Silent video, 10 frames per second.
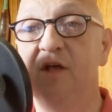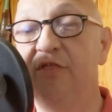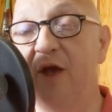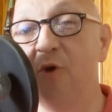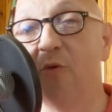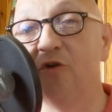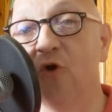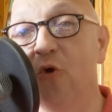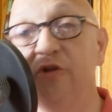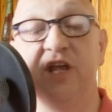Then we were
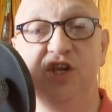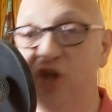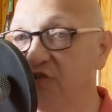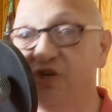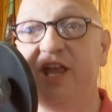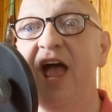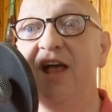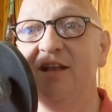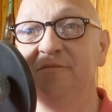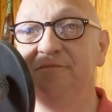told, yes, it can.